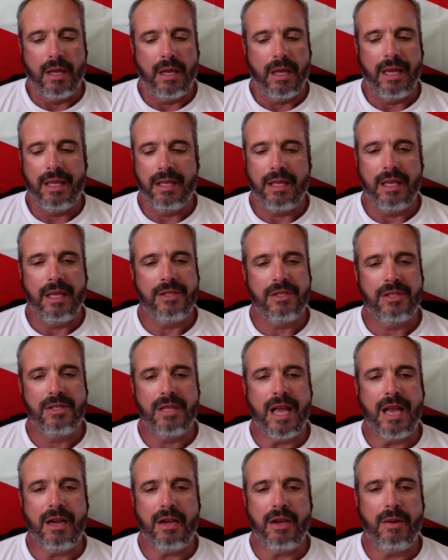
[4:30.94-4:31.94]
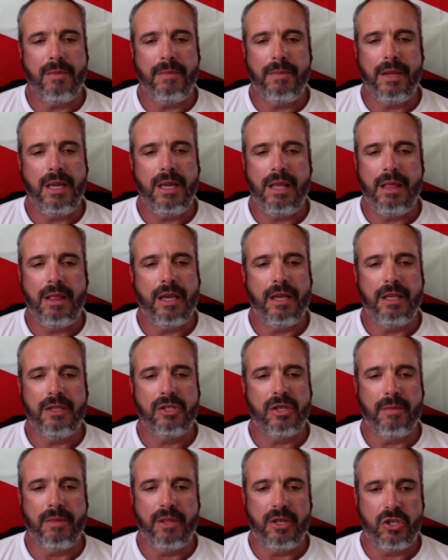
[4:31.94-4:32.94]
it's not going to be like
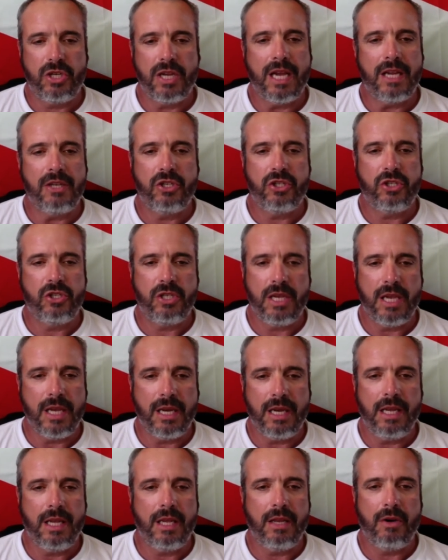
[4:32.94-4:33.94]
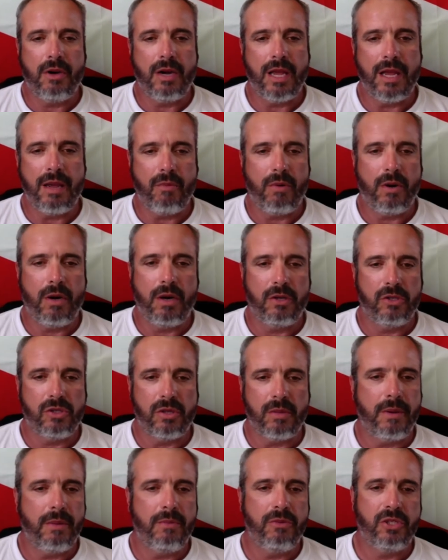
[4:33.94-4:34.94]
some of the shots you see on the internet where
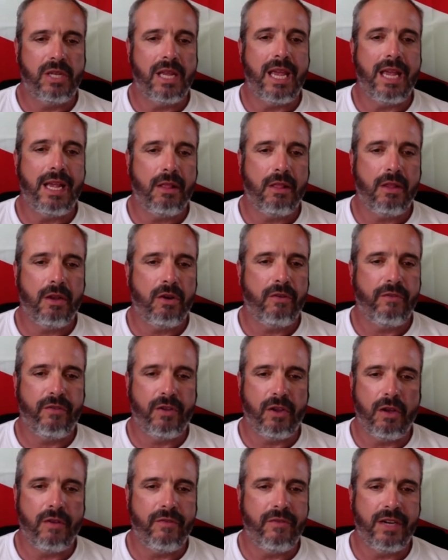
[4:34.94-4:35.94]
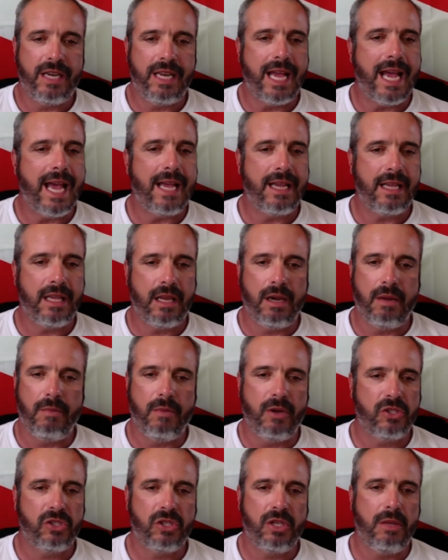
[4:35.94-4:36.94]
somebody was dangling their foot off a dock and the
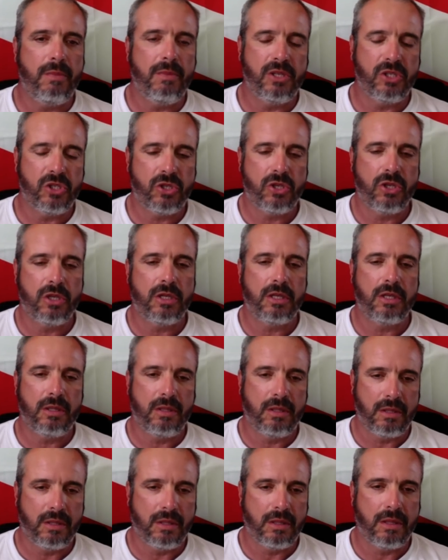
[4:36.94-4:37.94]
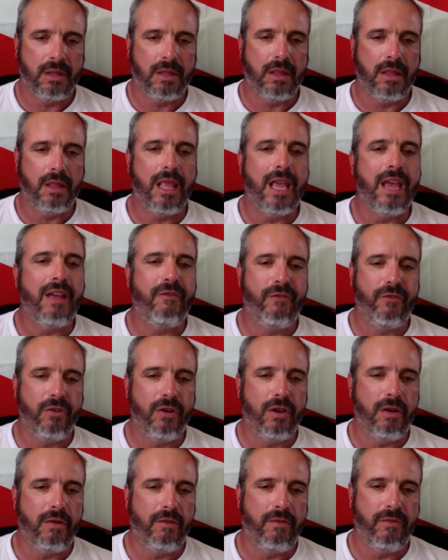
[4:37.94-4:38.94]
muskie mistook that
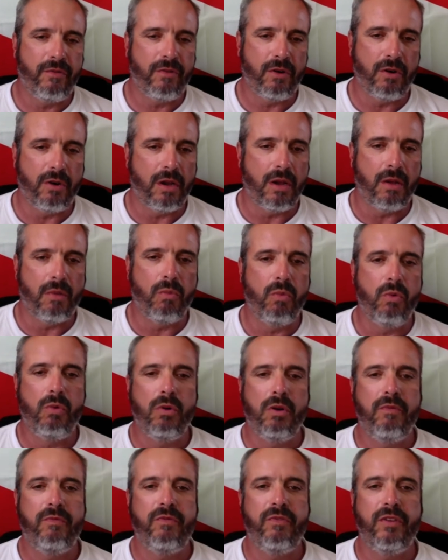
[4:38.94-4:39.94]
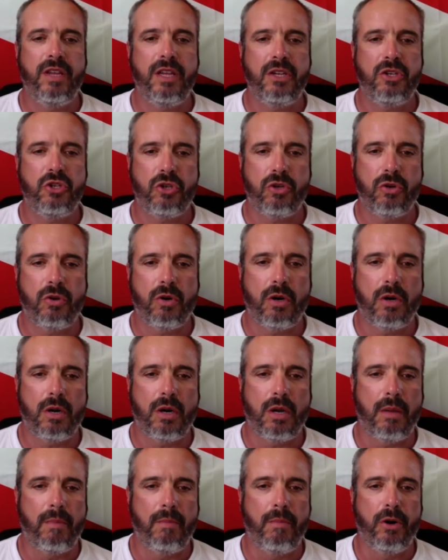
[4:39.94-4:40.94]
foot for a wounded fish
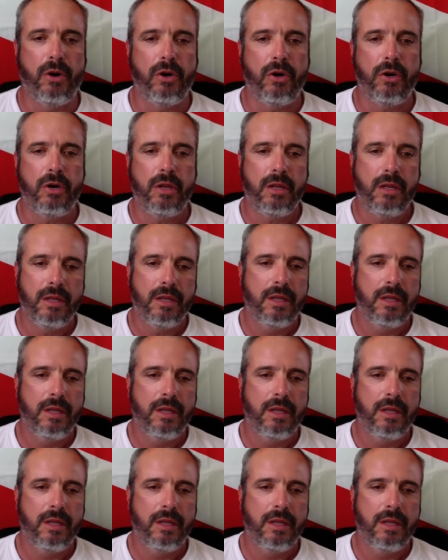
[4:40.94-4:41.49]
or a bird.